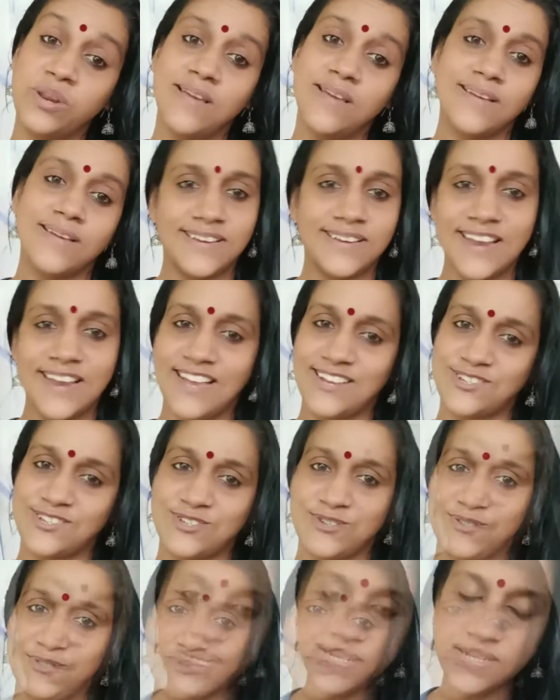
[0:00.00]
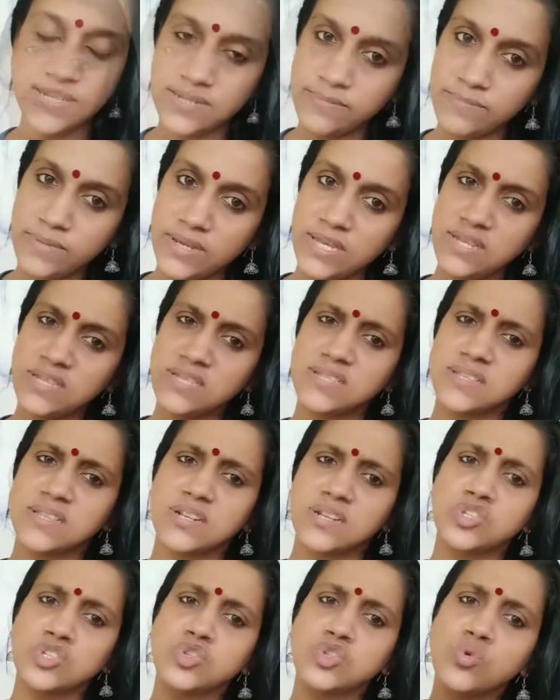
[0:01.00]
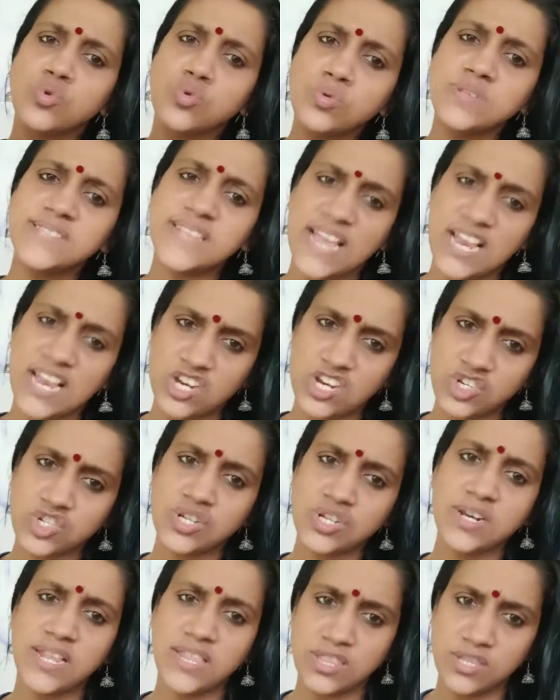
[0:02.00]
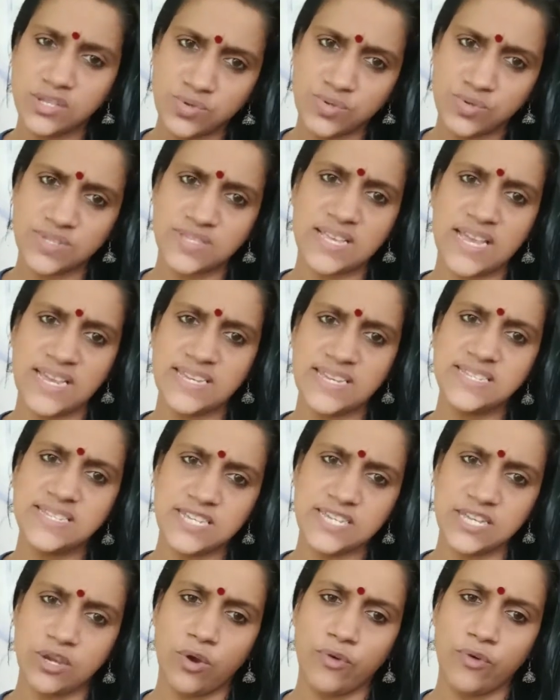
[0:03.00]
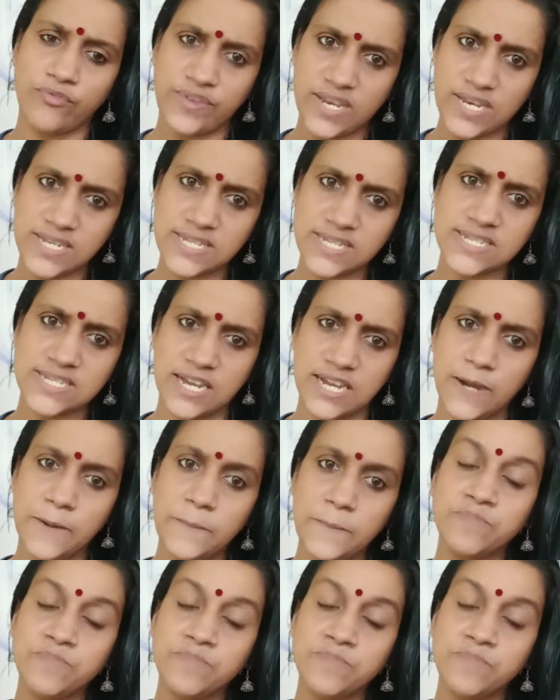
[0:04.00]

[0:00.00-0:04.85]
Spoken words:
elections also. It means there is no section in the society of India